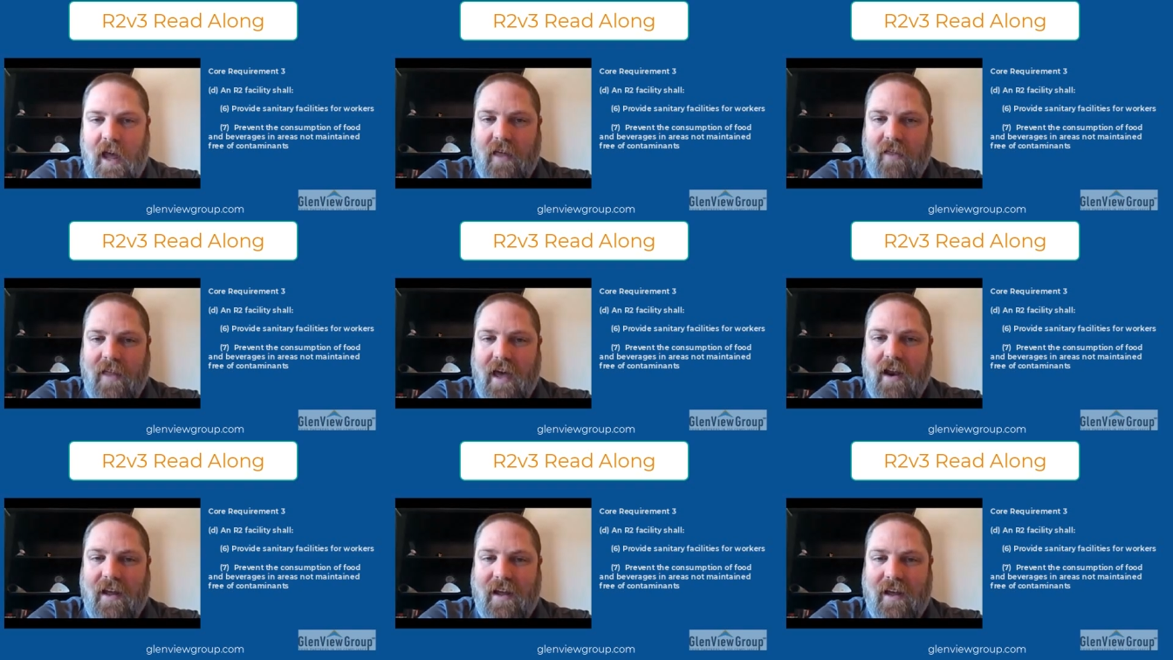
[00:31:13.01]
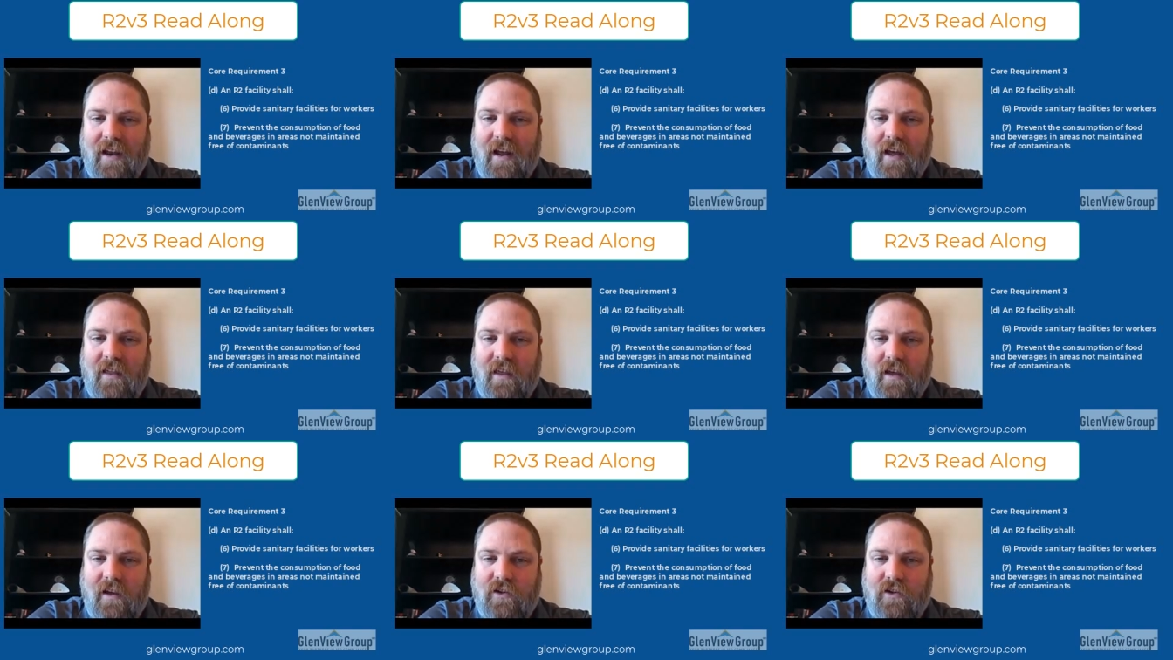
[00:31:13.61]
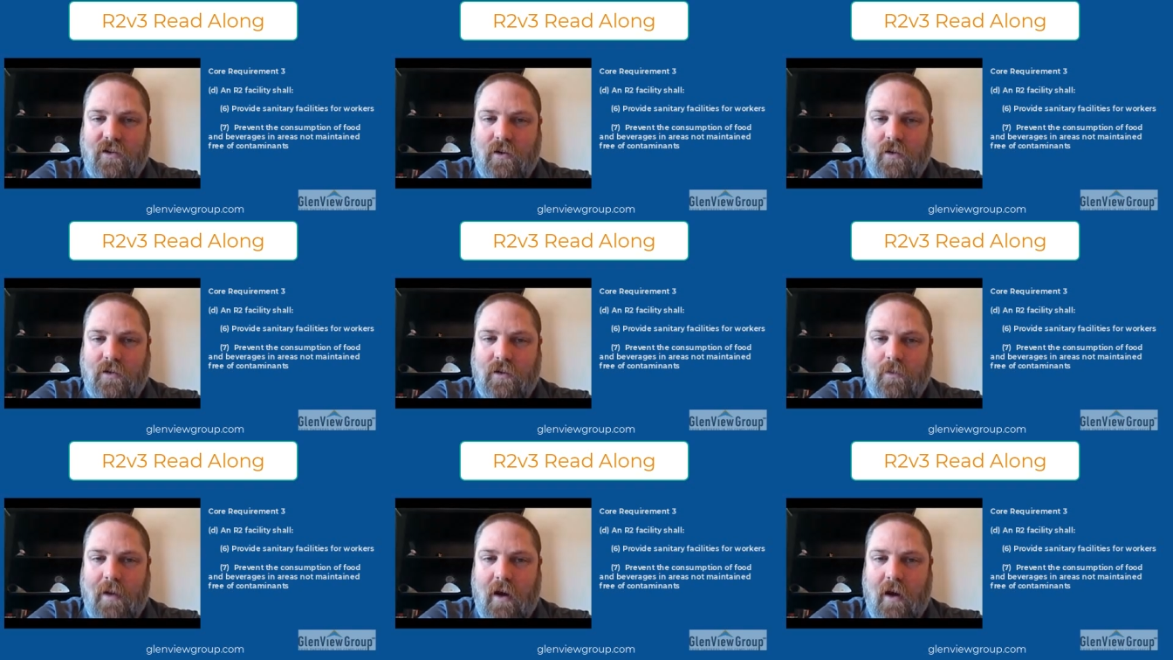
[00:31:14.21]
And that again, I think
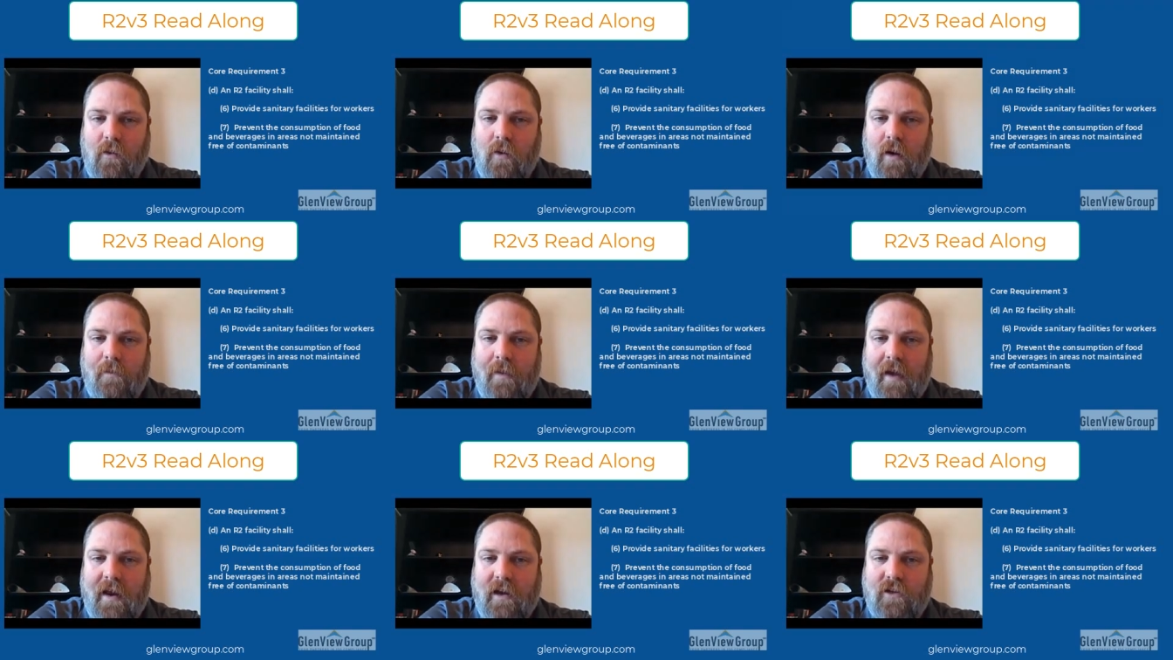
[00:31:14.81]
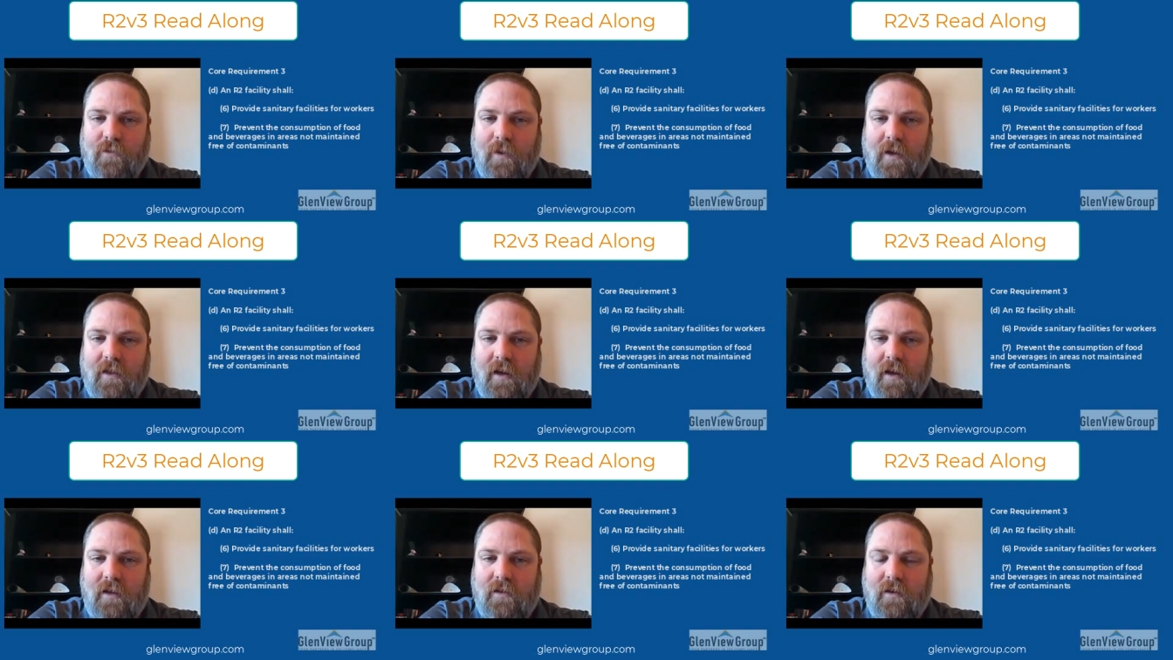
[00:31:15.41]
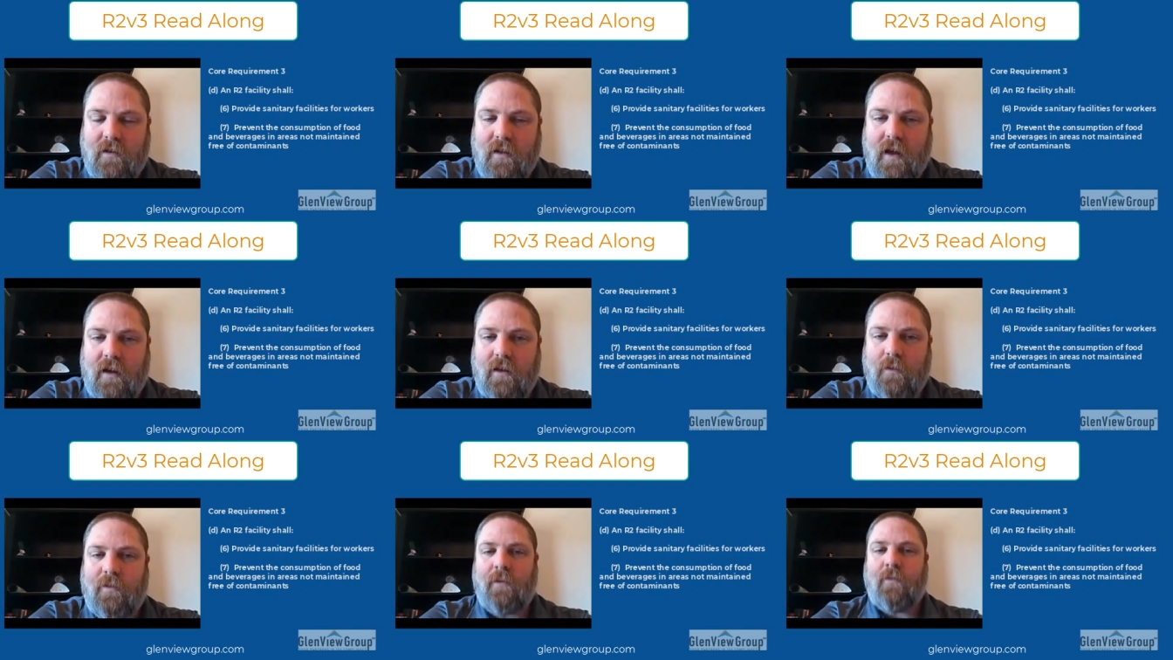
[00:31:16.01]
shows about what management thinks of
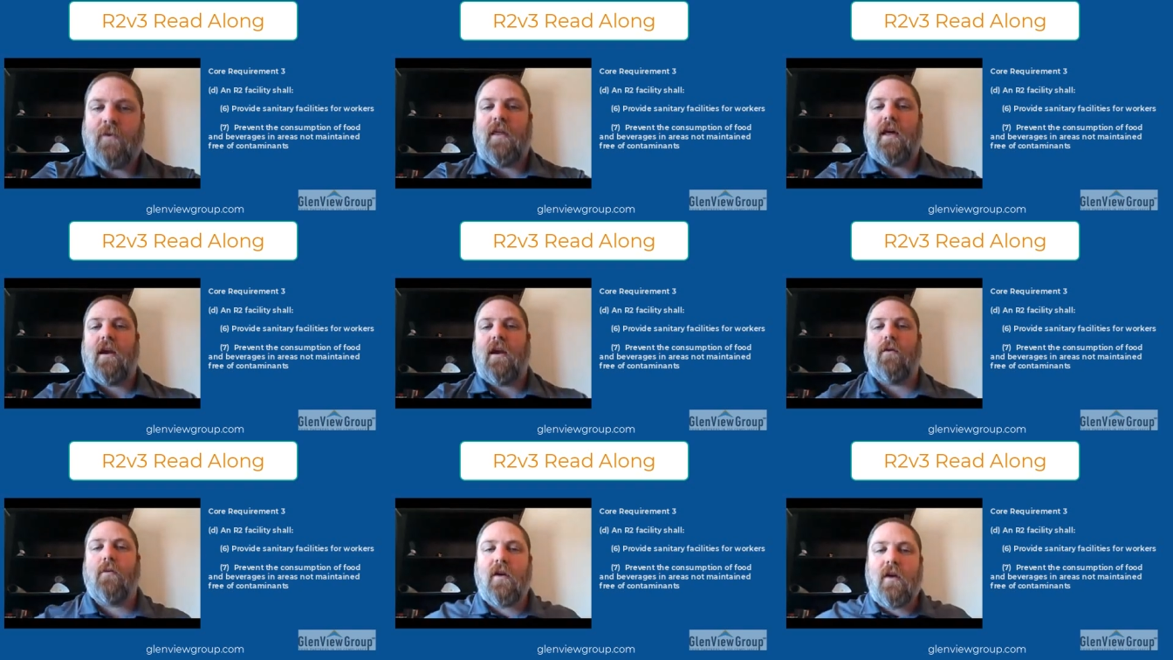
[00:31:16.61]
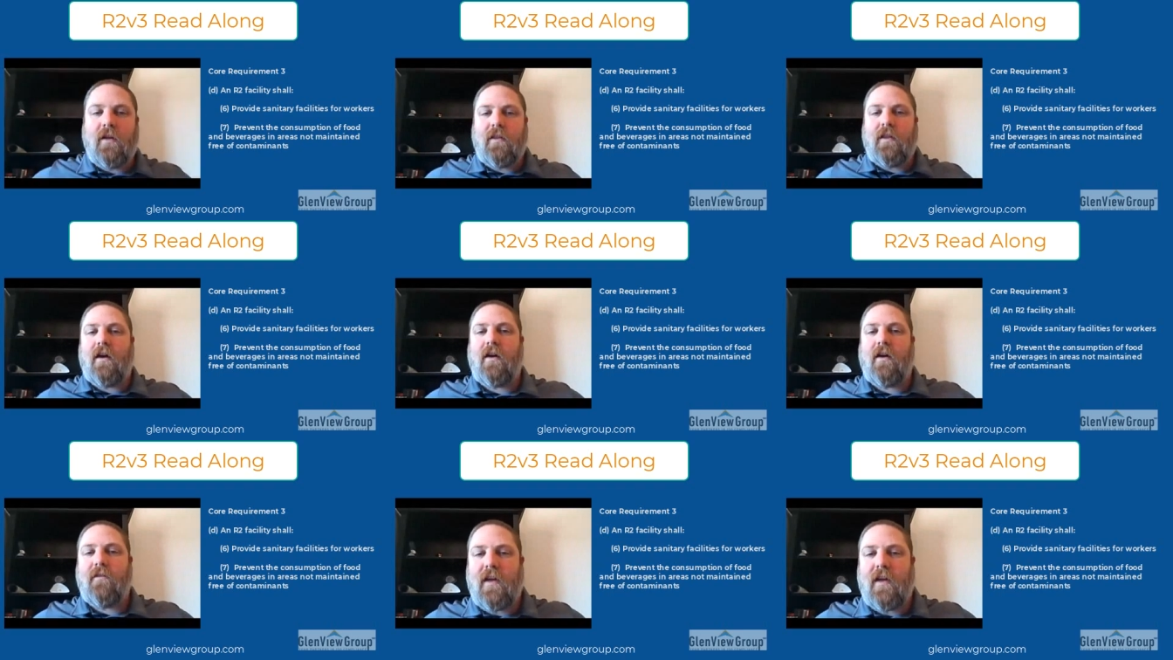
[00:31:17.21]
like the people that are working there.